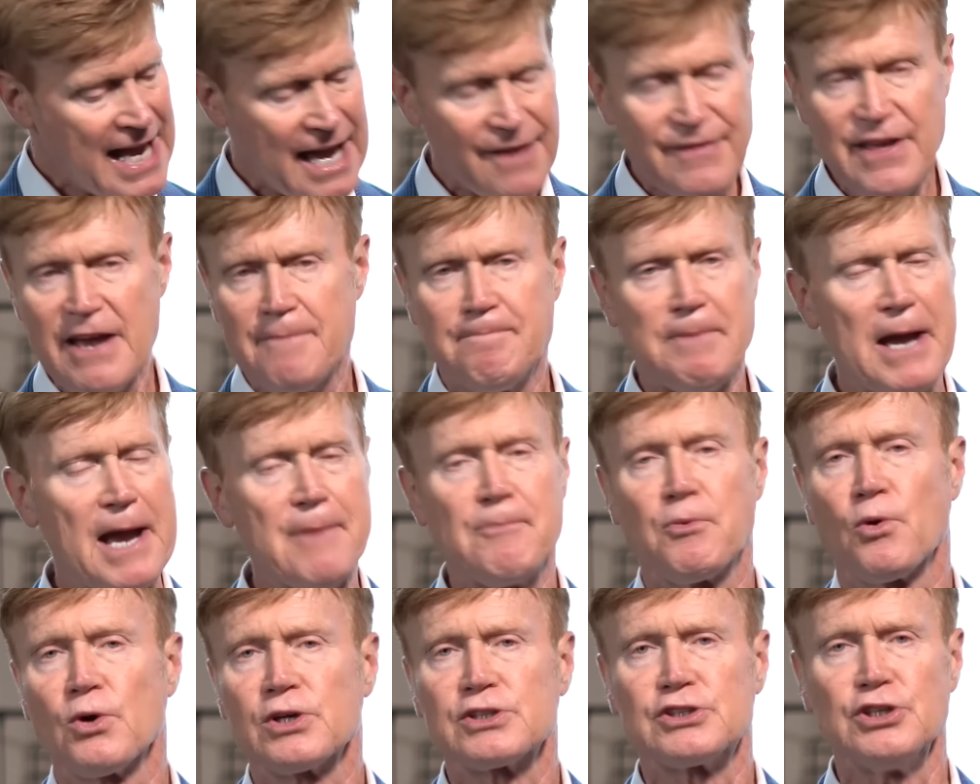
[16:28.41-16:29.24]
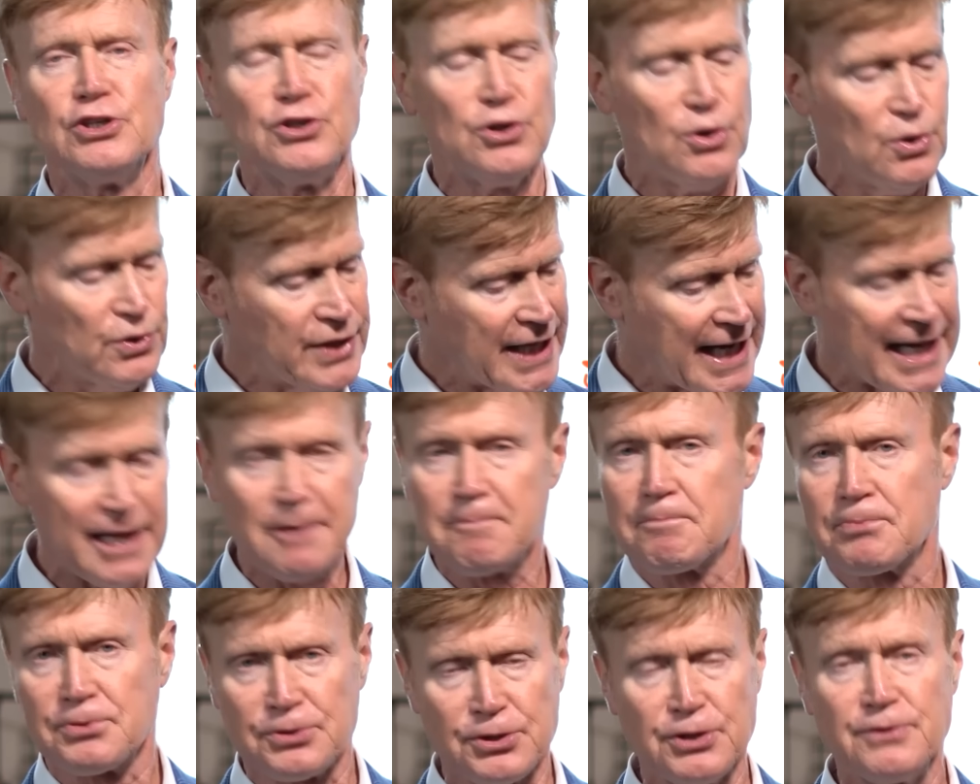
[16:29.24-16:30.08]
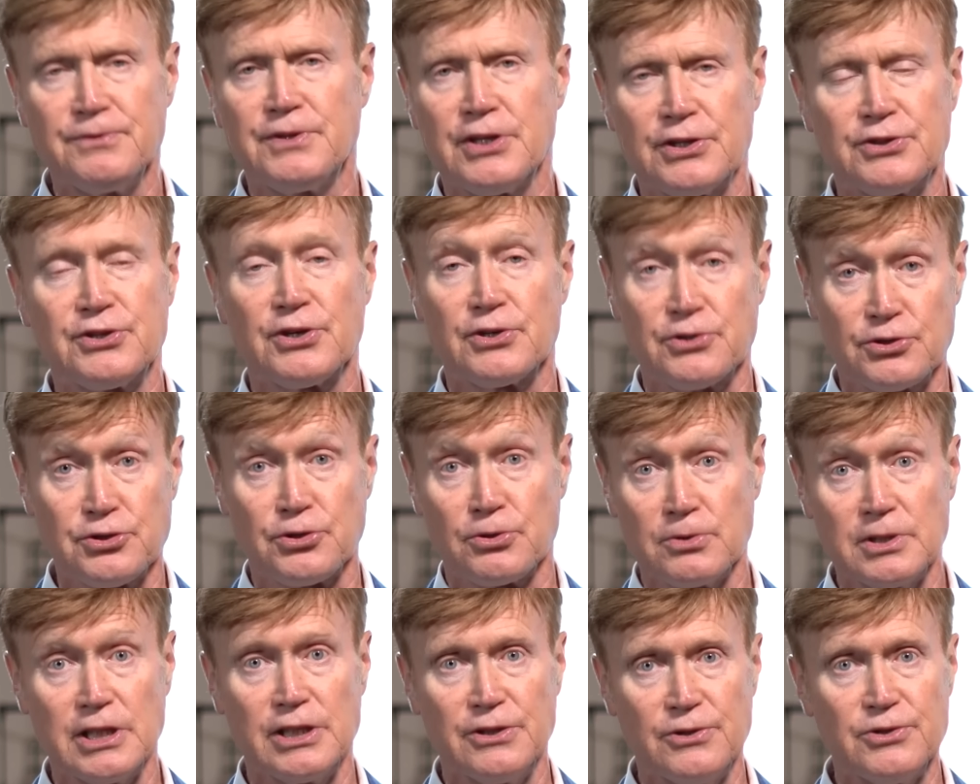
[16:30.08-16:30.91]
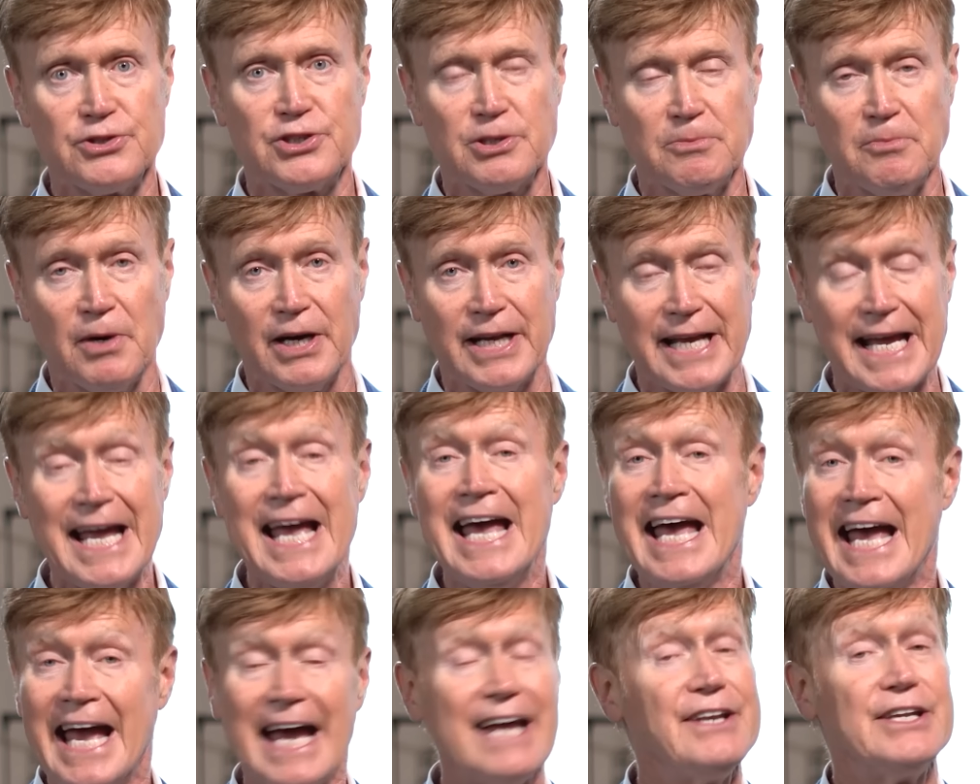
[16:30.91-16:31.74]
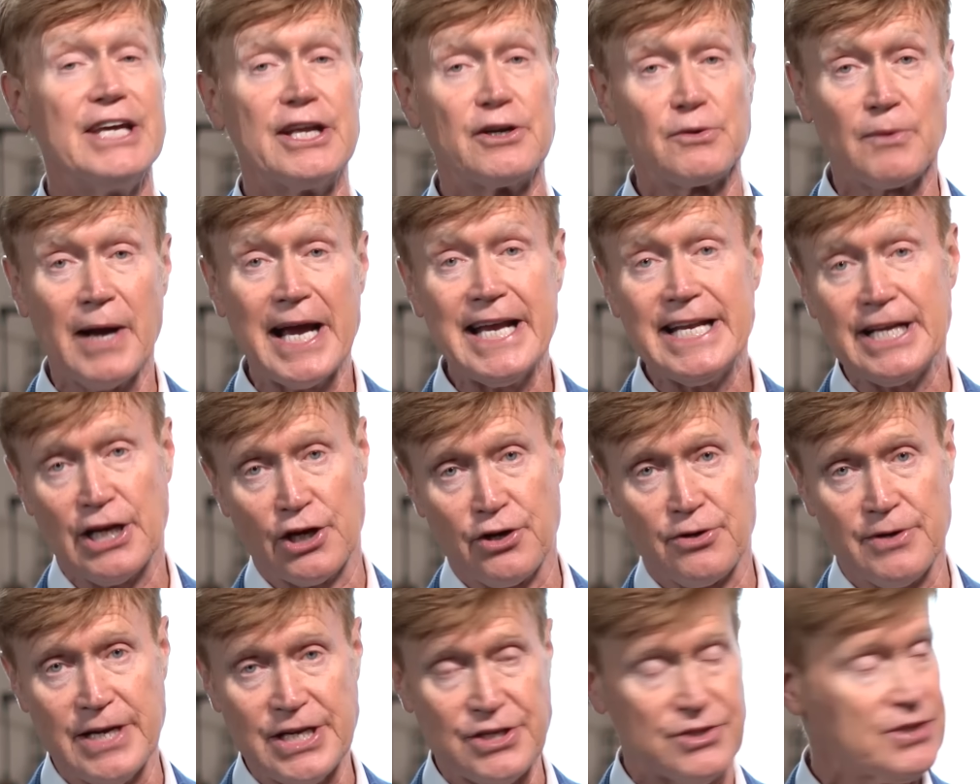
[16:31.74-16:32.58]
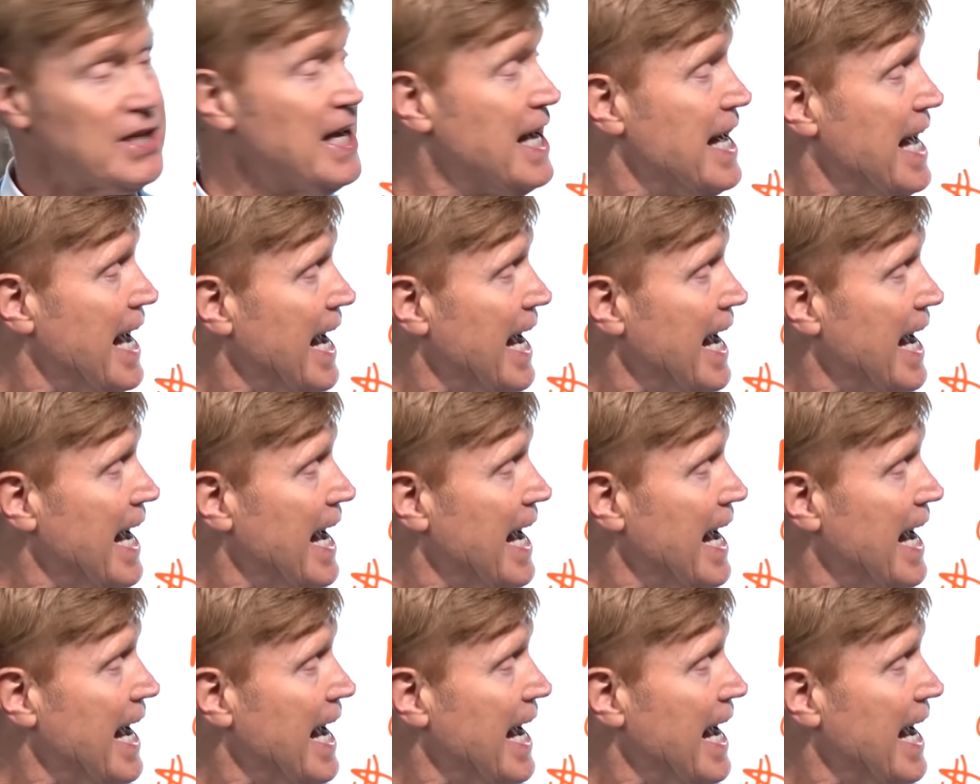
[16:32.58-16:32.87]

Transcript: And they have paperwork to do, and they got to prove that they're truly losing money and need a rate increase.